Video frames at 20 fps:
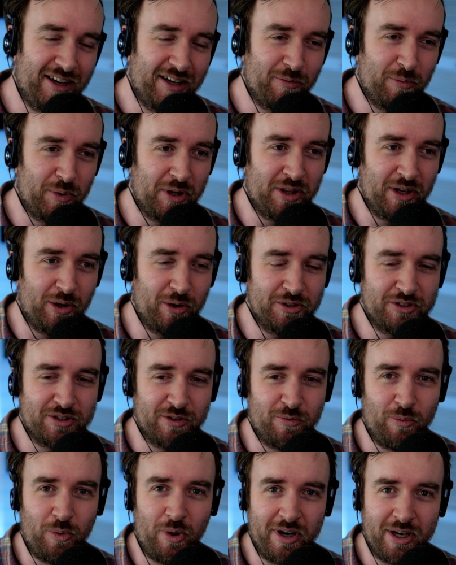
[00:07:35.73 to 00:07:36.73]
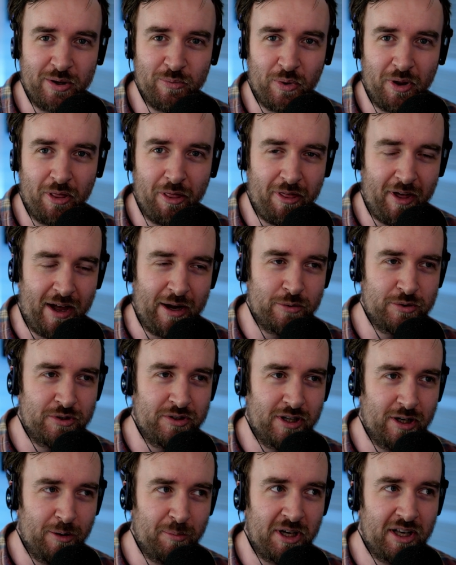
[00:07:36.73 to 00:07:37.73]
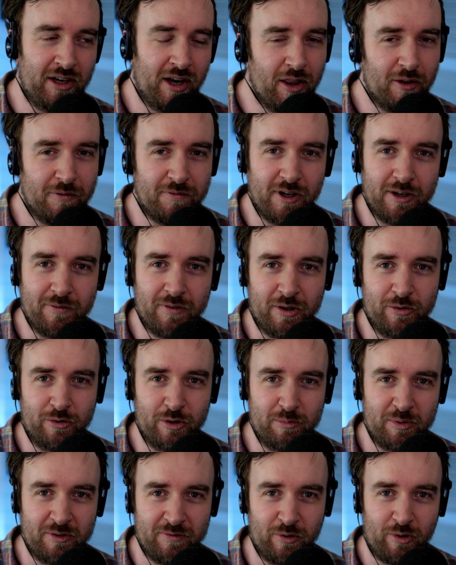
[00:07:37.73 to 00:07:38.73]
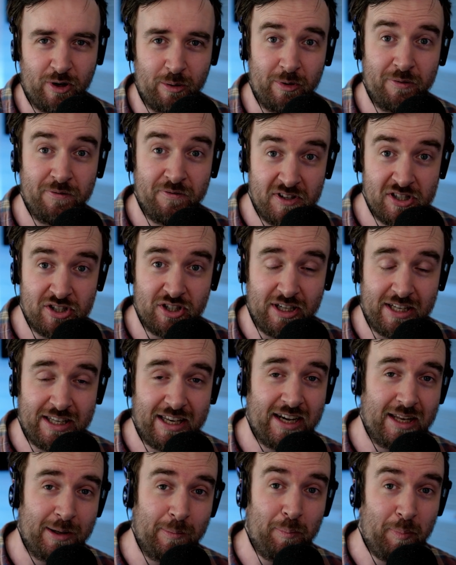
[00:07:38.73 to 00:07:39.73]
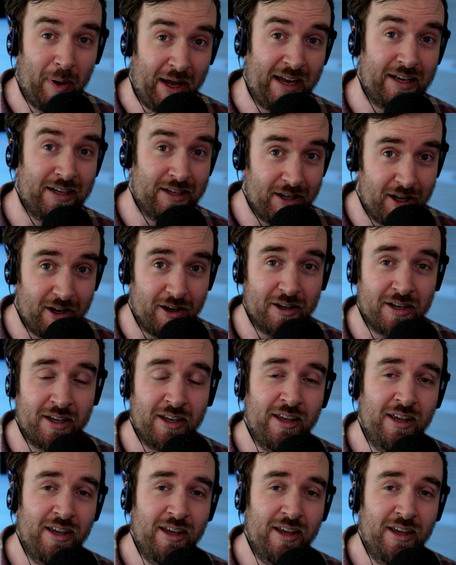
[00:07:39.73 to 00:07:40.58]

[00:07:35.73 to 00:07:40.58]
with odds of 1 in 1,000, it'll be another 500 before I'm officially getting bad luck.